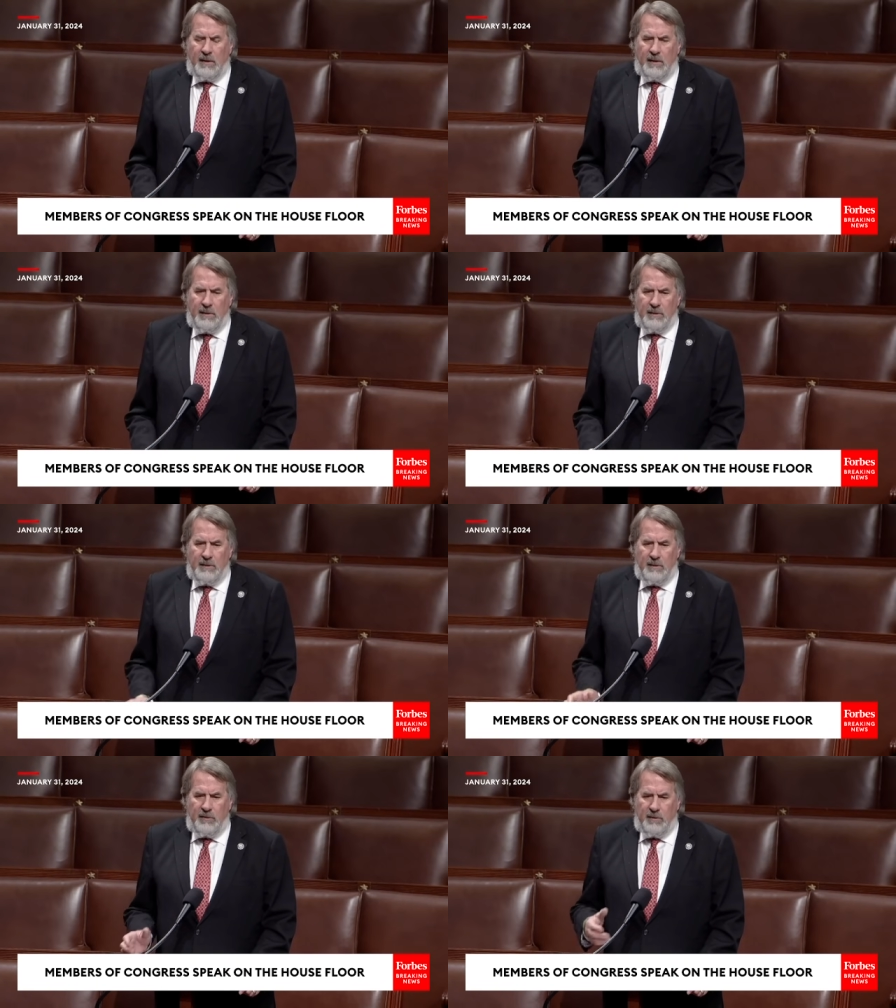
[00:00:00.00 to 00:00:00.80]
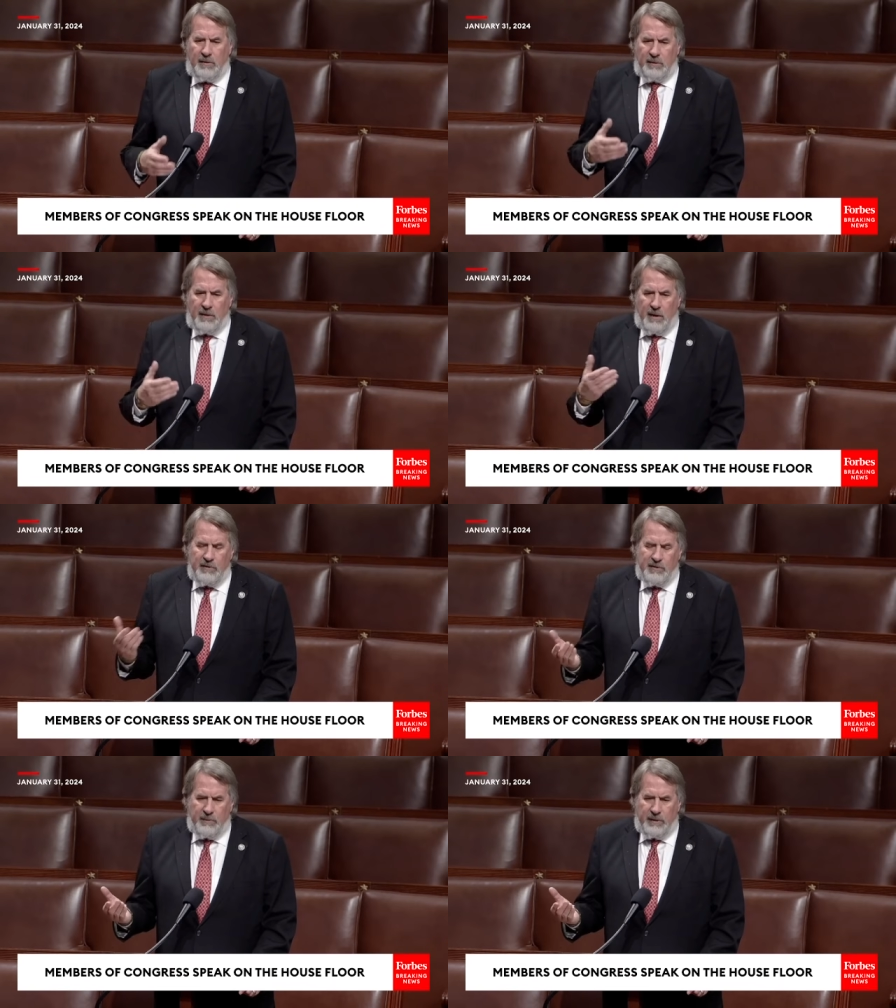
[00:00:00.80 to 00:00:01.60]
uh, the, the
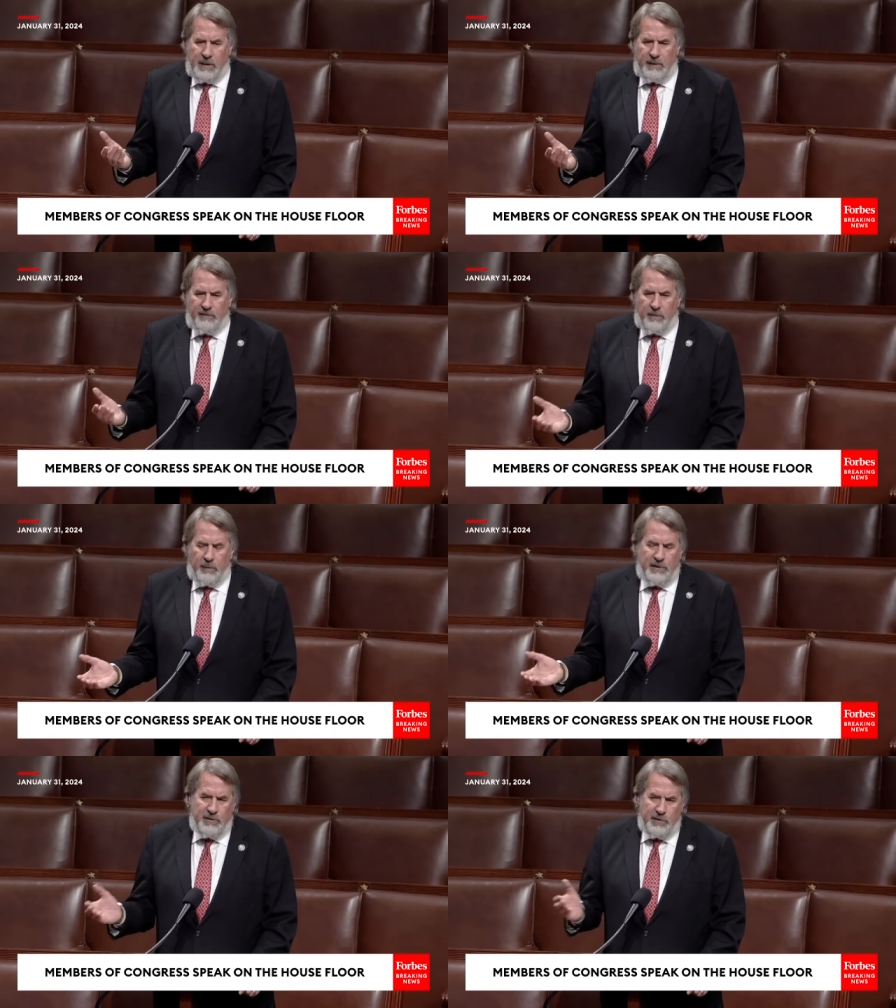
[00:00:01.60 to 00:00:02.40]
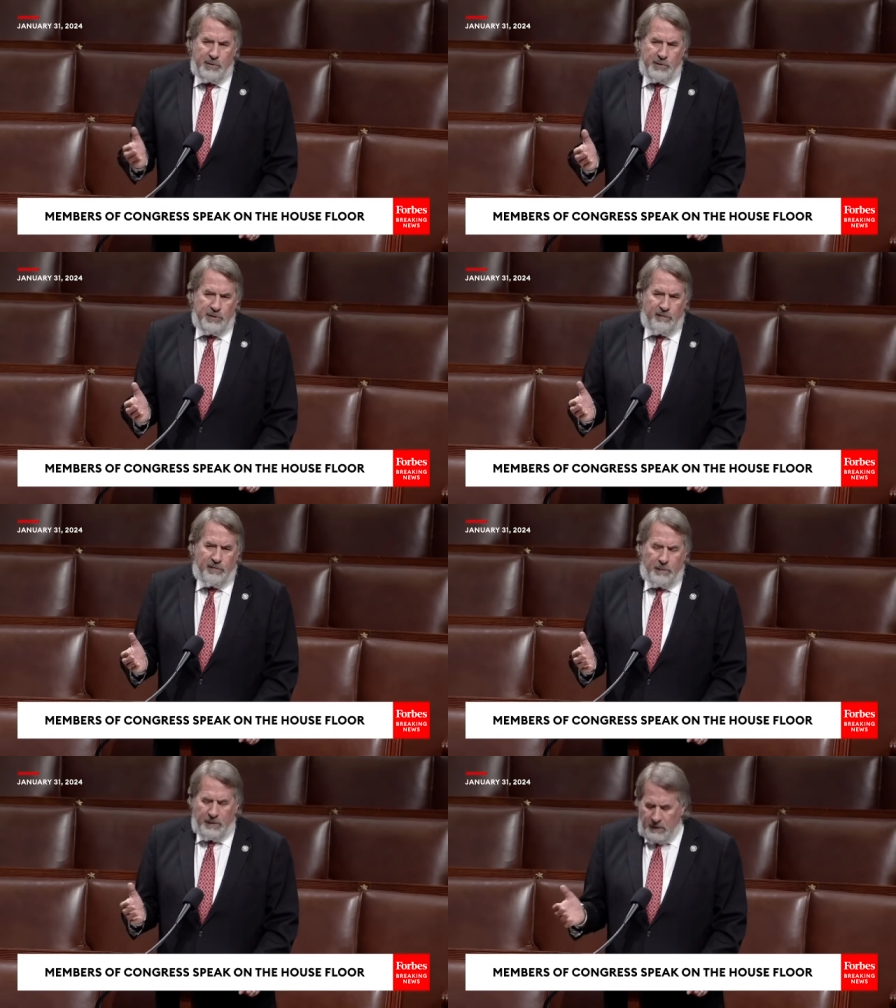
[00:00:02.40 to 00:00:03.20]
dollars that were coming for restitution
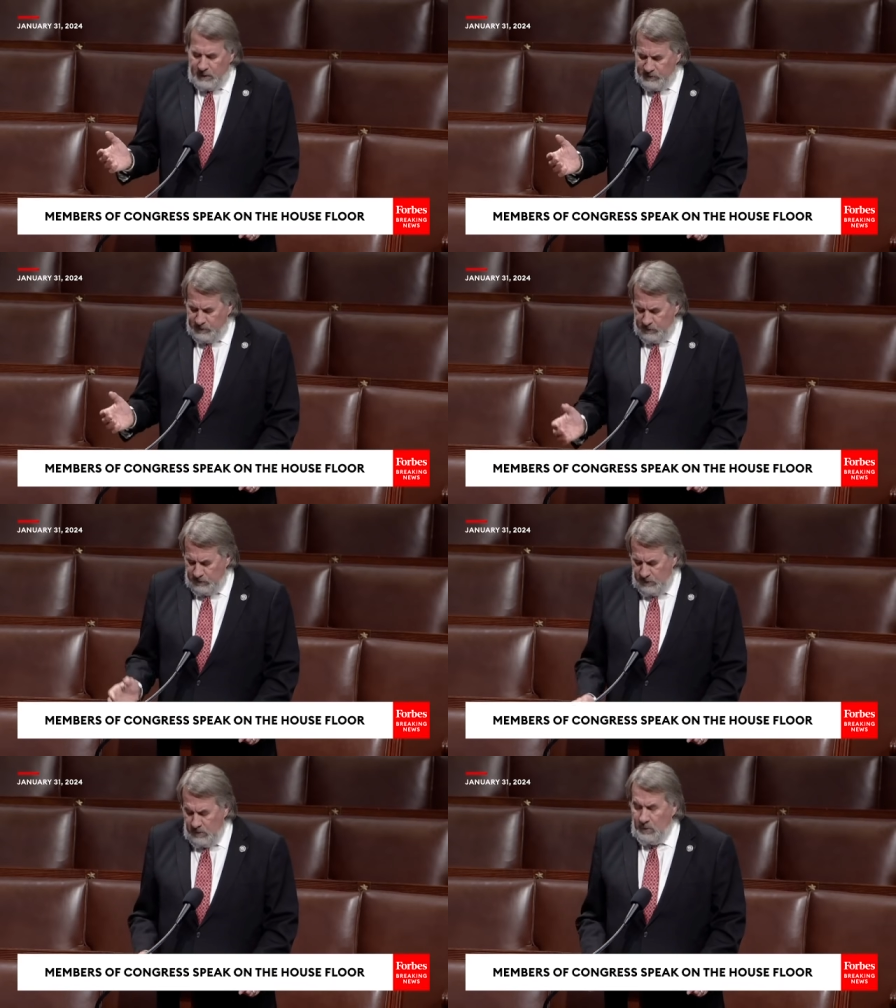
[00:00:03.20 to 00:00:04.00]
from a lawsuit